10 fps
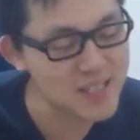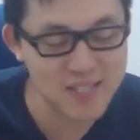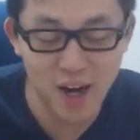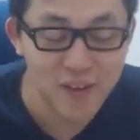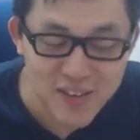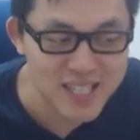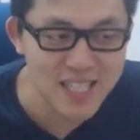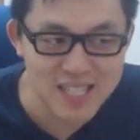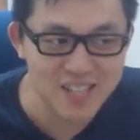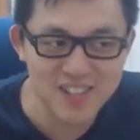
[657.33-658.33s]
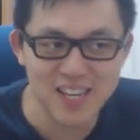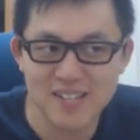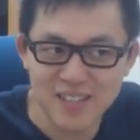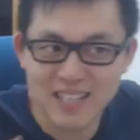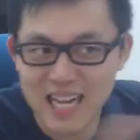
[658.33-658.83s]
obviously synergized
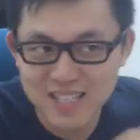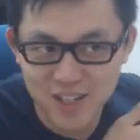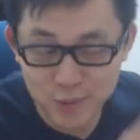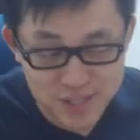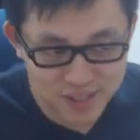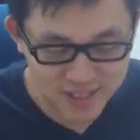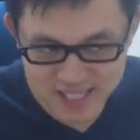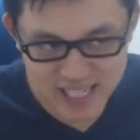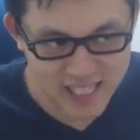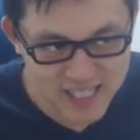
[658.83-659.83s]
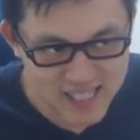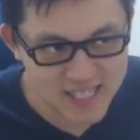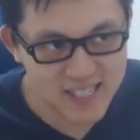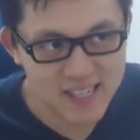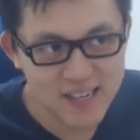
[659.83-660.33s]
with the last card we saw, Tess.